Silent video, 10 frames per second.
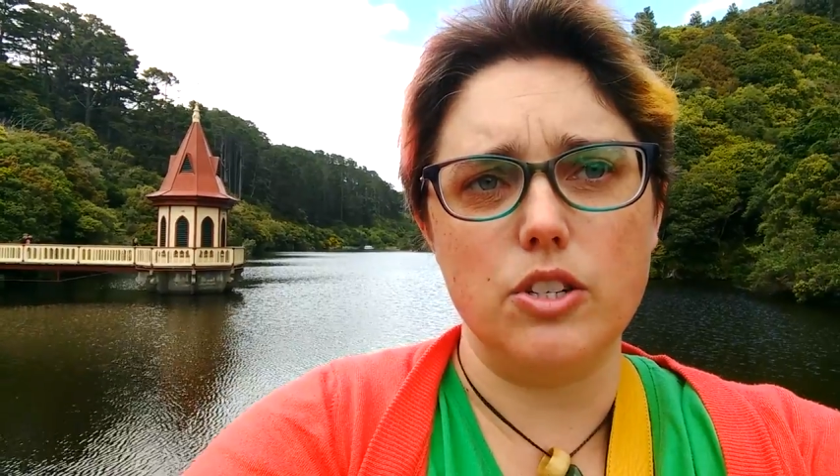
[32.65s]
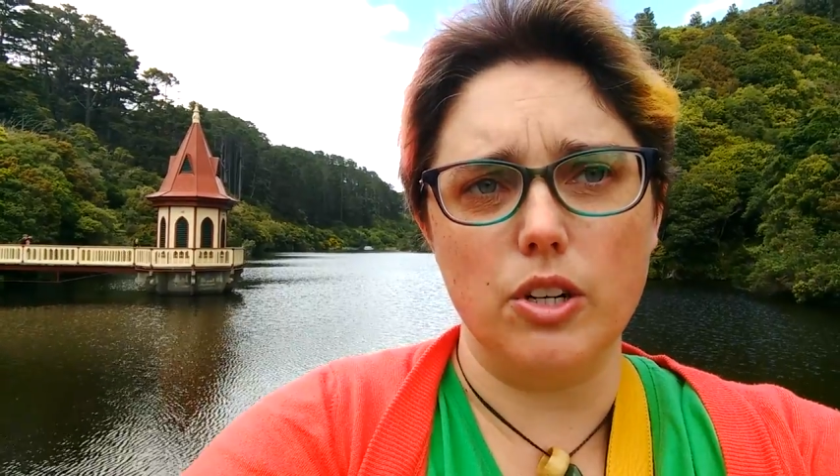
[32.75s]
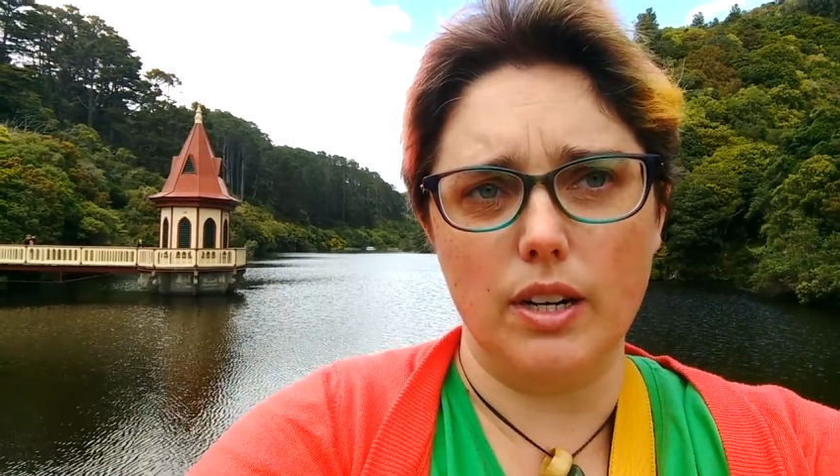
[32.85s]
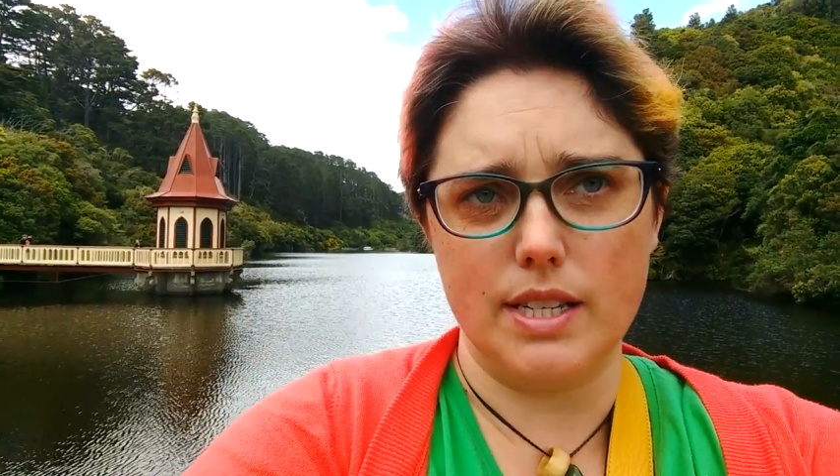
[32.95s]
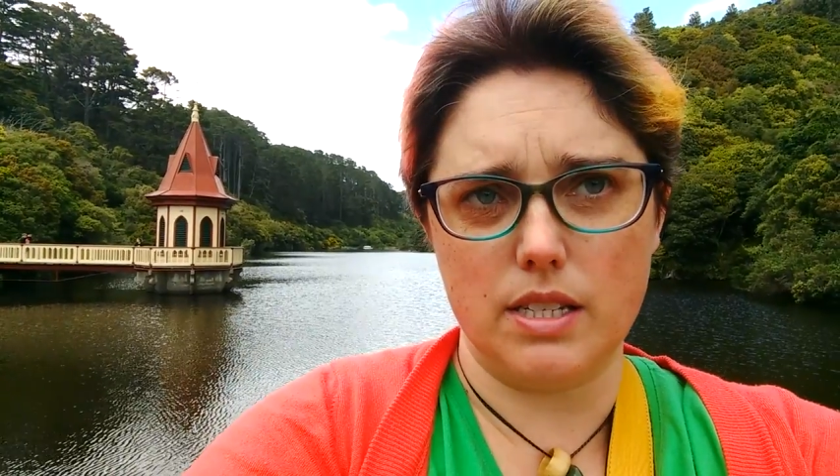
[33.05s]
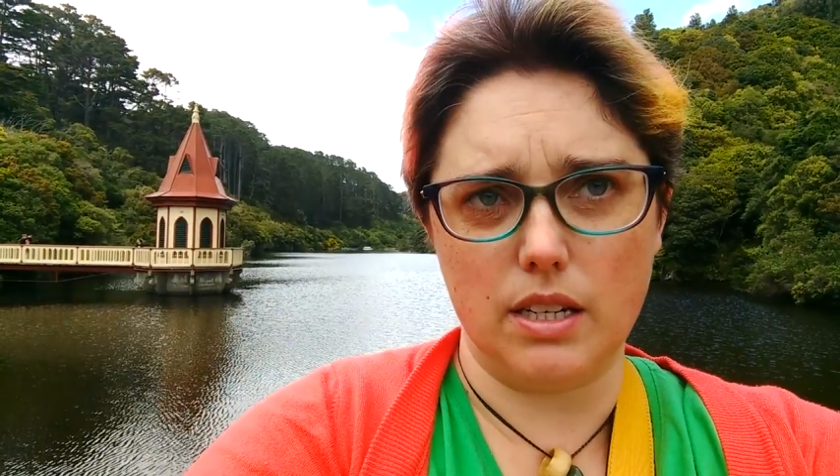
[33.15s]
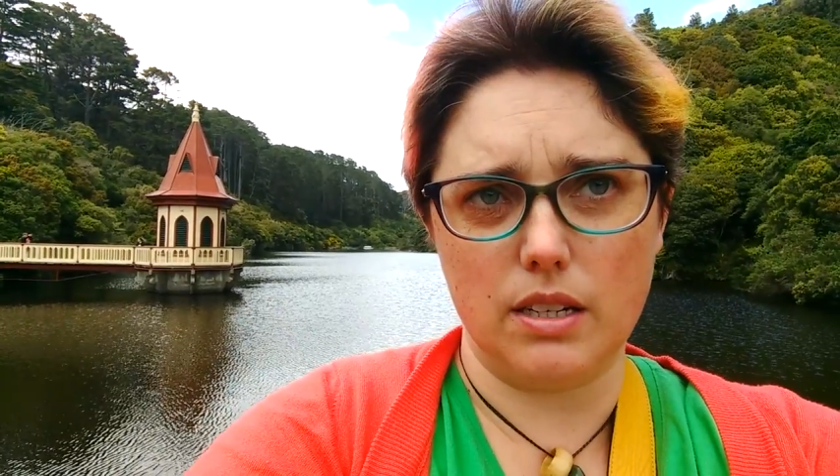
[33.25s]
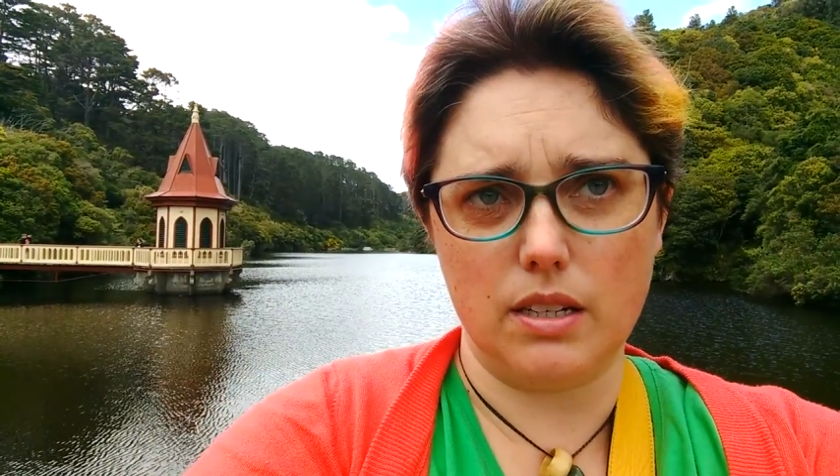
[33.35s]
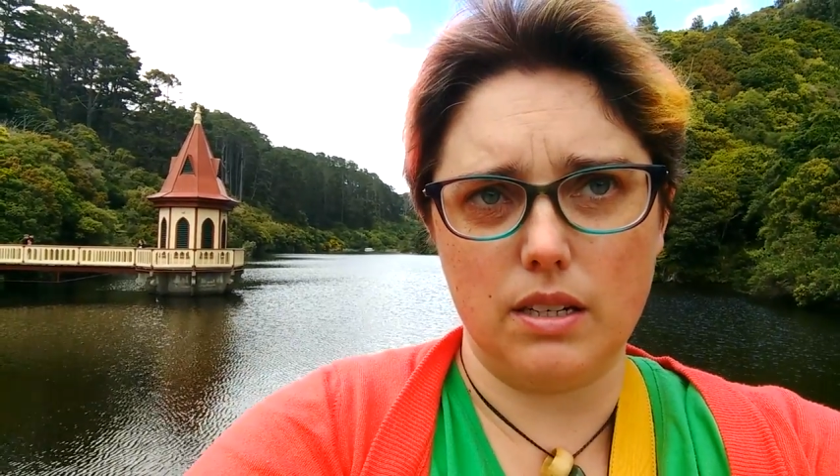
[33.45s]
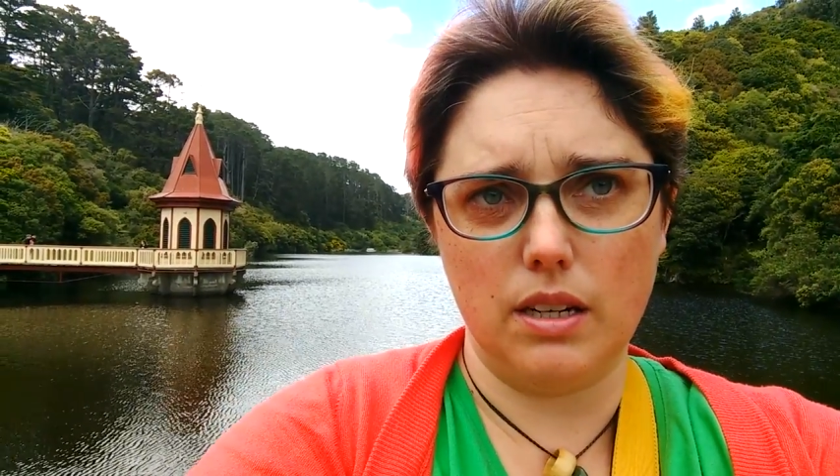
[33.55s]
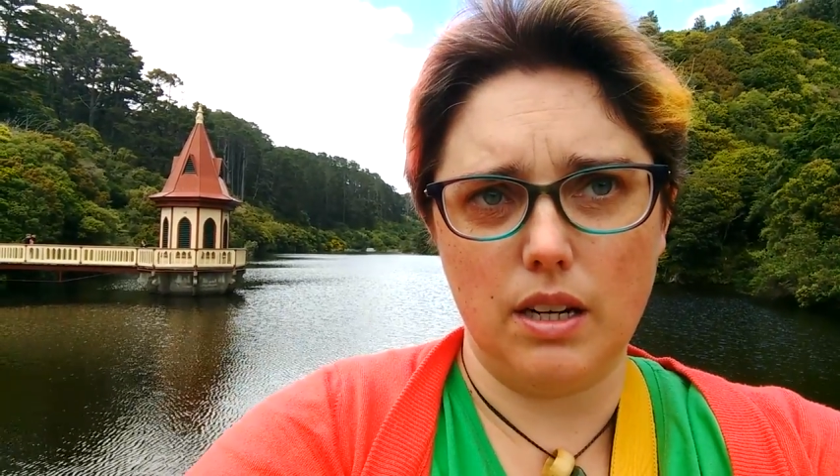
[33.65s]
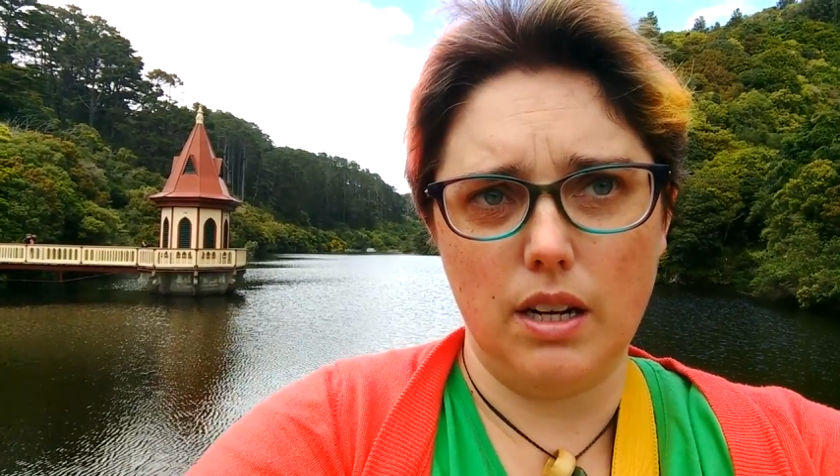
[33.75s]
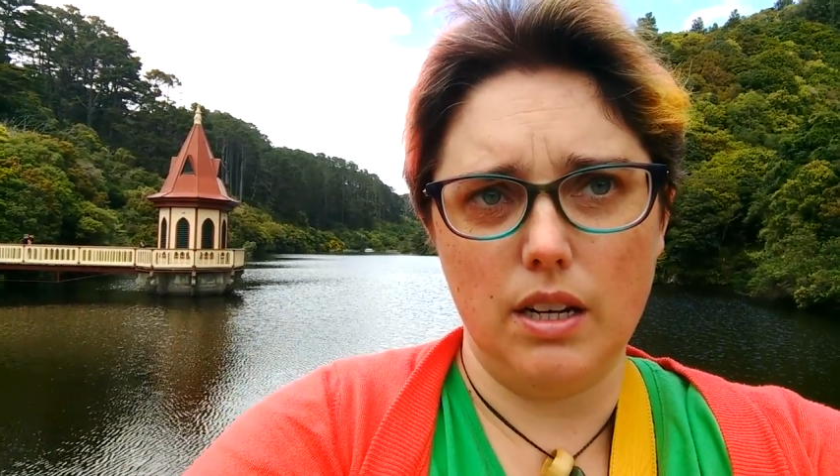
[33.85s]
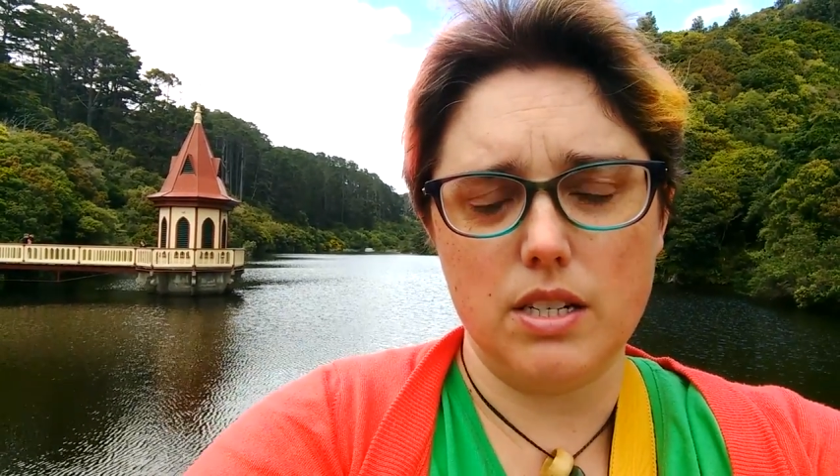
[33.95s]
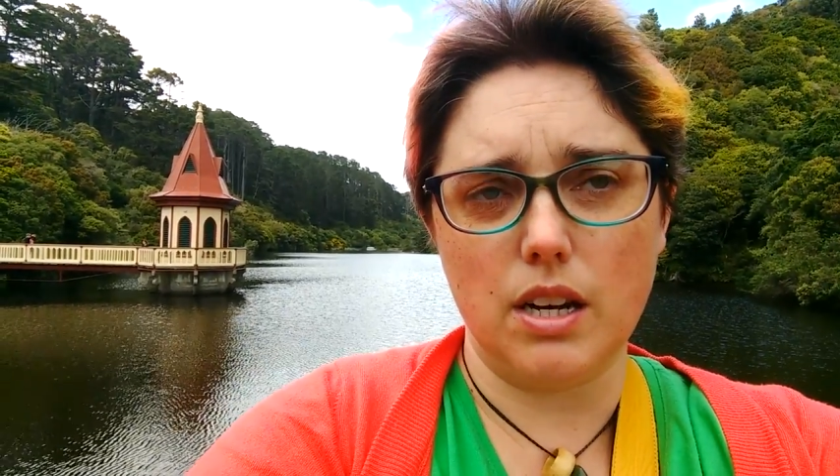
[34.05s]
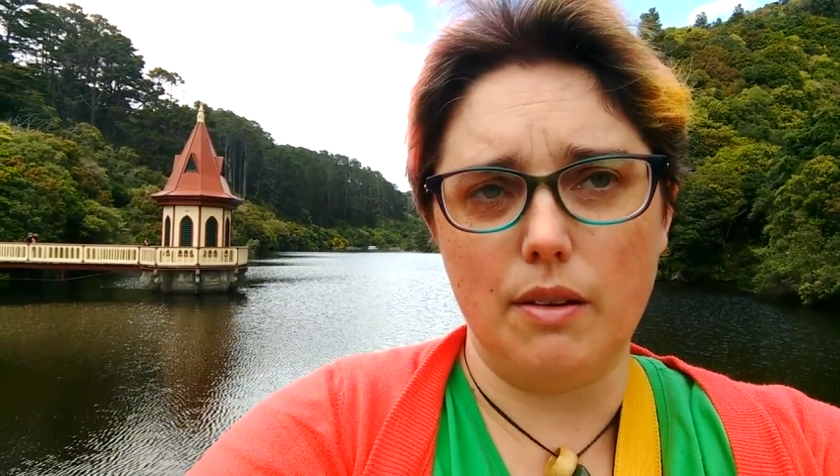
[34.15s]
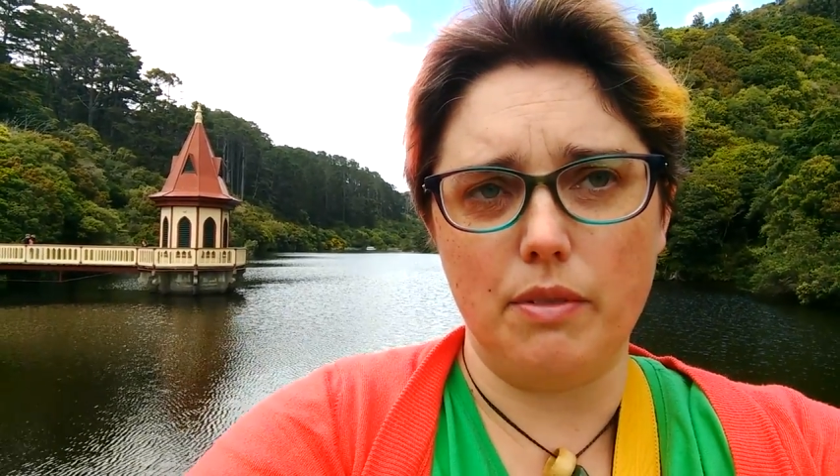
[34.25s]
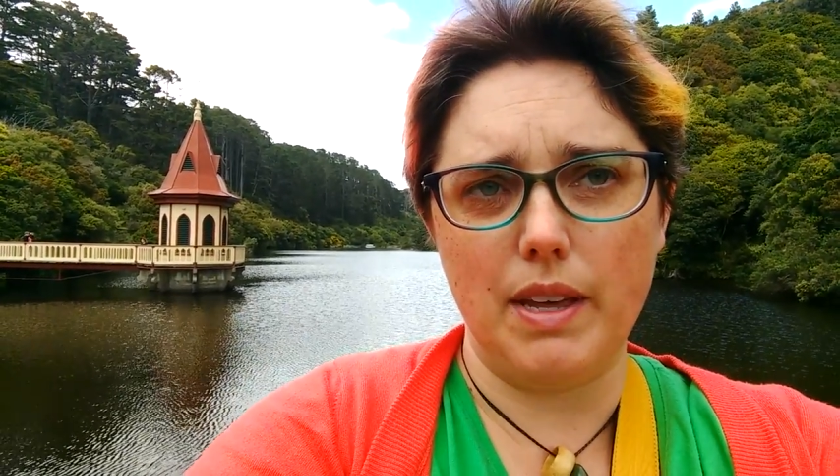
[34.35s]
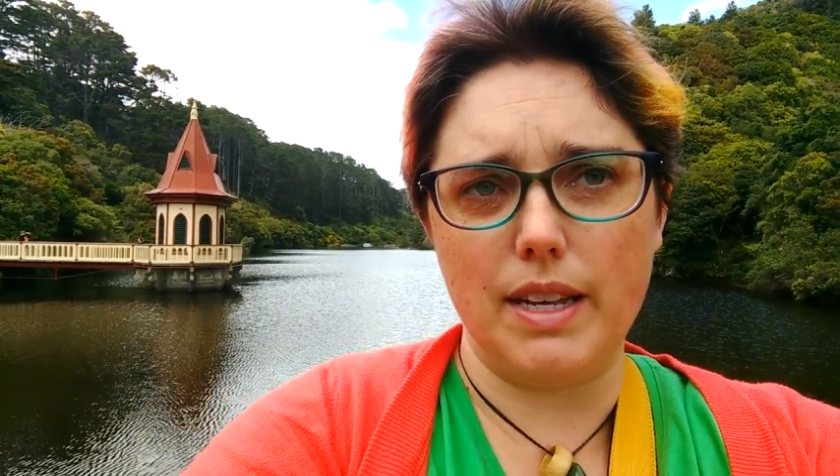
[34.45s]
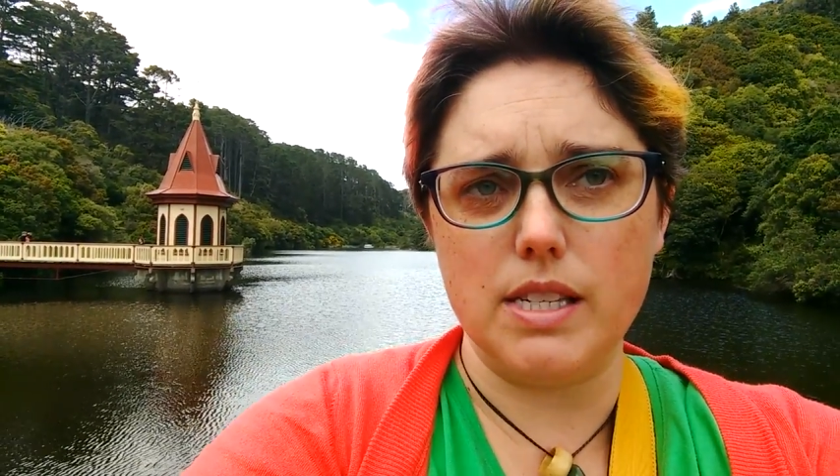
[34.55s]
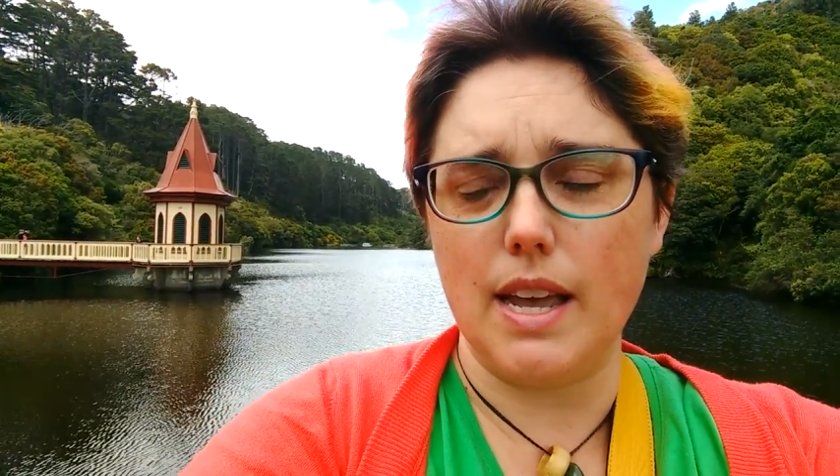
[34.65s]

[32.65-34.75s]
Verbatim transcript: journalistic type things.